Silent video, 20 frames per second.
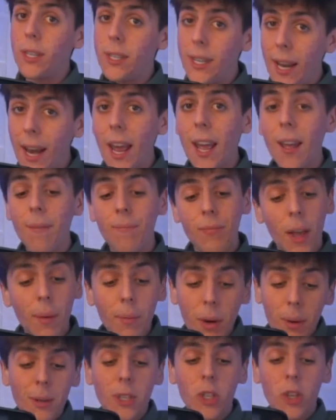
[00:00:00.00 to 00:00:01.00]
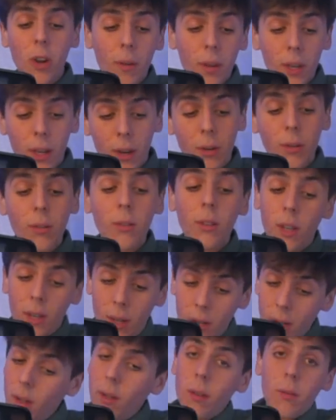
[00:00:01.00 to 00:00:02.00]
So today, I'm going to be showing you
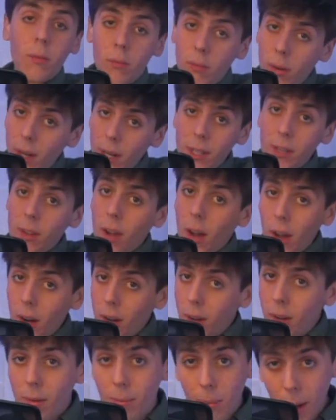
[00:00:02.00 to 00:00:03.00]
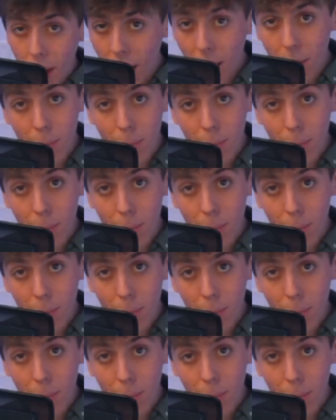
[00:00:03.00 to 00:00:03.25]
what is on my